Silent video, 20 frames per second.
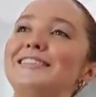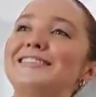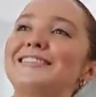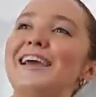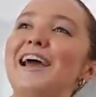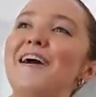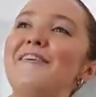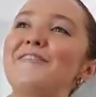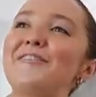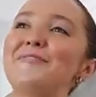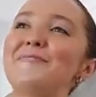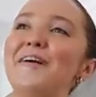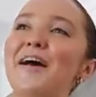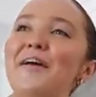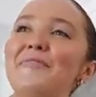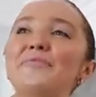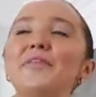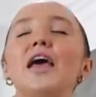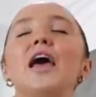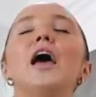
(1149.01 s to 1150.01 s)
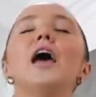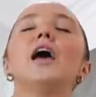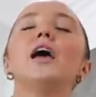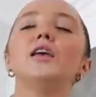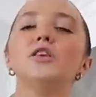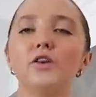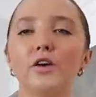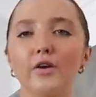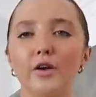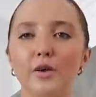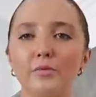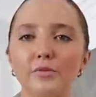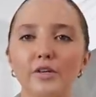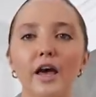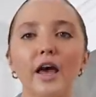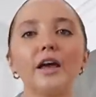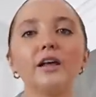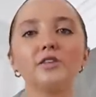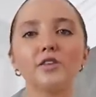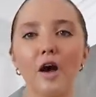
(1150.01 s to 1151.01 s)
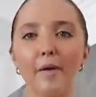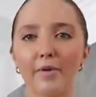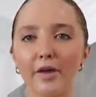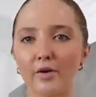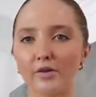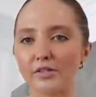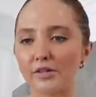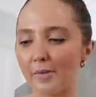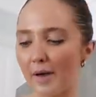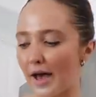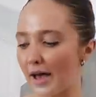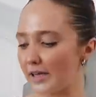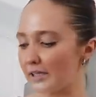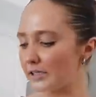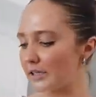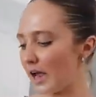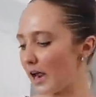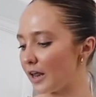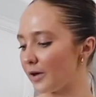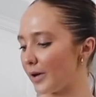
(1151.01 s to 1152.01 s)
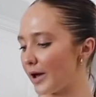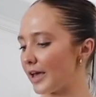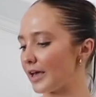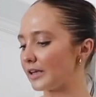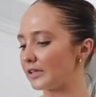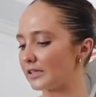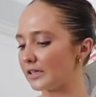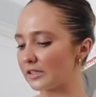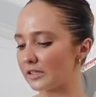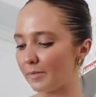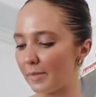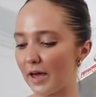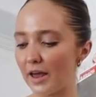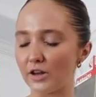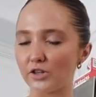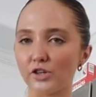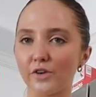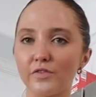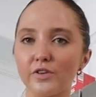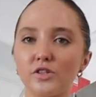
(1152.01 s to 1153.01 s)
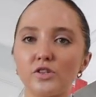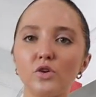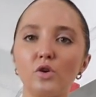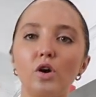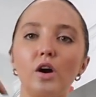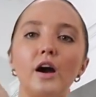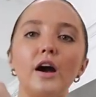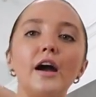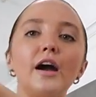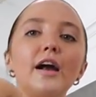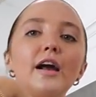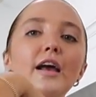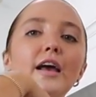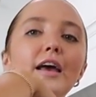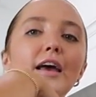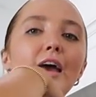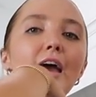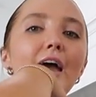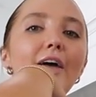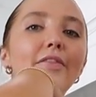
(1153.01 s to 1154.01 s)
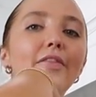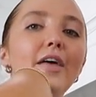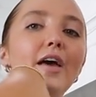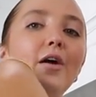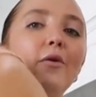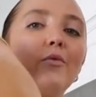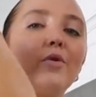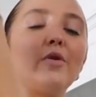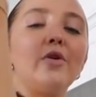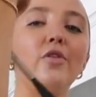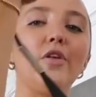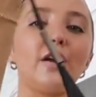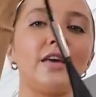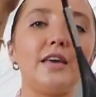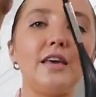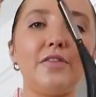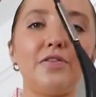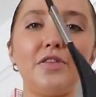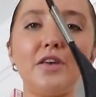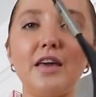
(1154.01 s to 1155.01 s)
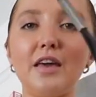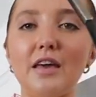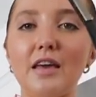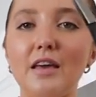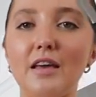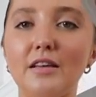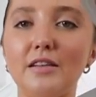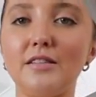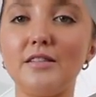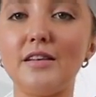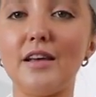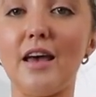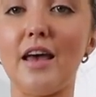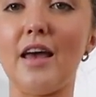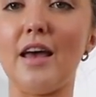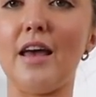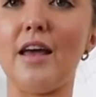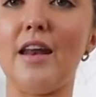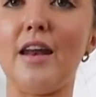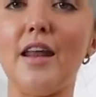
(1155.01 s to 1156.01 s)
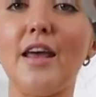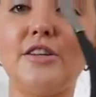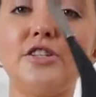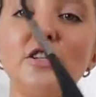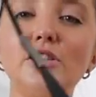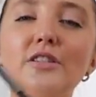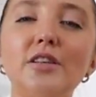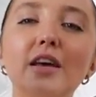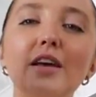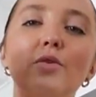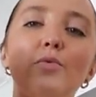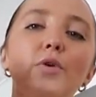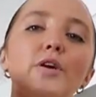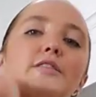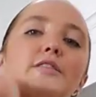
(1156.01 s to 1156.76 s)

nicest guy ever, but you get what I'm saying. Dominic was the best. Anyways, he's the manager of the store, and then we were looking at these, and it just like